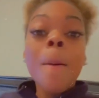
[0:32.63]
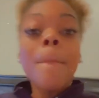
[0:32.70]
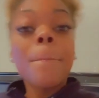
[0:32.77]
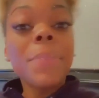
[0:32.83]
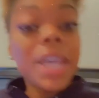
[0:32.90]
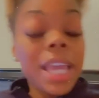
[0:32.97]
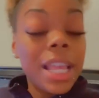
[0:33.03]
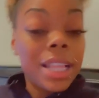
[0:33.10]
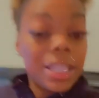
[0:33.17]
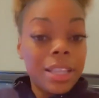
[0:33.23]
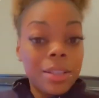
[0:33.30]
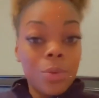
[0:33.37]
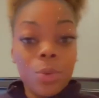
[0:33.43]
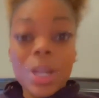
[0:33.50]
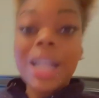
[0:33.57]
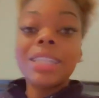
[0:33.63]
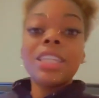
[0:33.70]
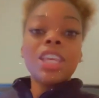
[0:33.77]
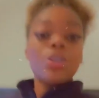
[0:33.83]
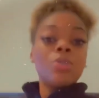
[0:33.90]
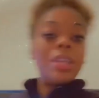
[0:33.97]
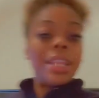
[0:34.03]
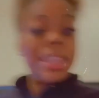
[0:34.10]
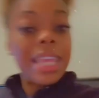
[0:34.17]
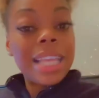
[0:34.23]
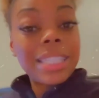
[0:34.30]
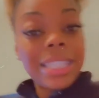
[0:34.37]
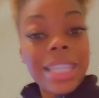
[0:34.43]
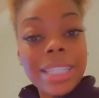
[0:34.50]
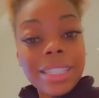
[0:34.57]
But when I tell you that
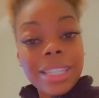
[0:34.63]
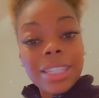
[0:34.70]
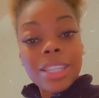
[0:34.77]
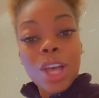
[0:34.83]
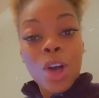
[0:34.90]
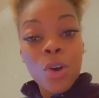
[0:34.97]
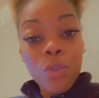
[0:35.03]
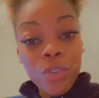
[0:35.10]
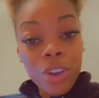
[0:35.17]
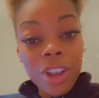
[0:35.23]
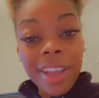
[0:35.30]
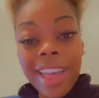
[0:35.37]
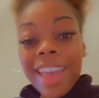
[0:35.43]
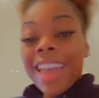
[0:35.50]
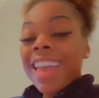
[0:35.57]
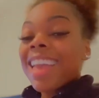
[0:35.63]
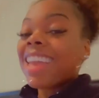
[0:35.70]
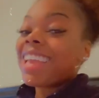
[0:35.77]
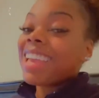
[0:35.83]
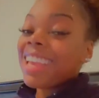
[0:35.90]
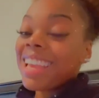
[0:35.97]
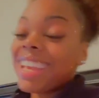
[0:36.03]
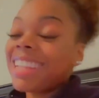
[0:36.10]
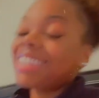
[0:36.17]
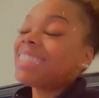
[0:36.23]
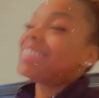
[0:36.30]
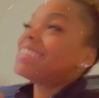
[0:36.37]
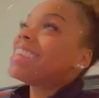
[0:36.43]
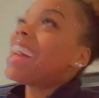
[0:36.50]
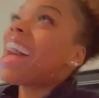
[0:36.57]
that season is over, it is
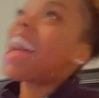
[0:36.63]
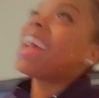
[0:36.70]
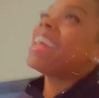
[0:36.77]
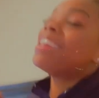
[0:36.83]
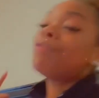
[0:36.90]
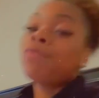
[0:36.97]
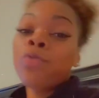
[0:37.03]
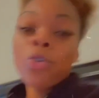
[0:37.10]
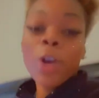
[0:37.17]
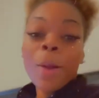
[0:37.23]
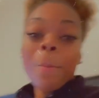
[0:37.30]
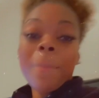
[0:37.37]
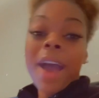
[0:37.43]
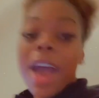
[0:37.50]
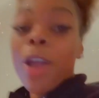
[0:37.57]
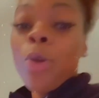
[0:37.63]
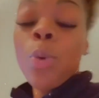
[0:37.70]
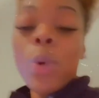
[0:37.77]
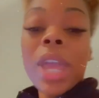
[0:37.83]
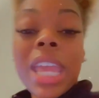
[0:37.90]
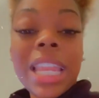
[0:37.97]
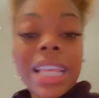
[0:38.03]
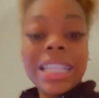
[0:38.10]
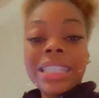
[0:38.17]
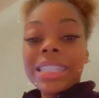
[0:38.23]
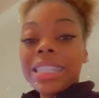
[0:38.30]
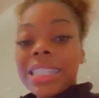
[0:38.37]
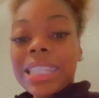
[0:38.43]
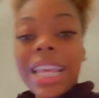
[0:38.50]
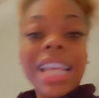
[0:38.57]
time for my winning
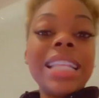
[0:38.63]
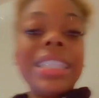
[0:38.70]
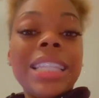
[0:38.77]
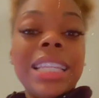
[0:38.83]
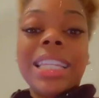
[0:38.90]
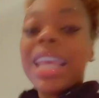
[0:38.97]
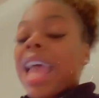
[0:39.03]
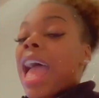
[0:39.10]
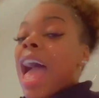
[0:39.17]
season.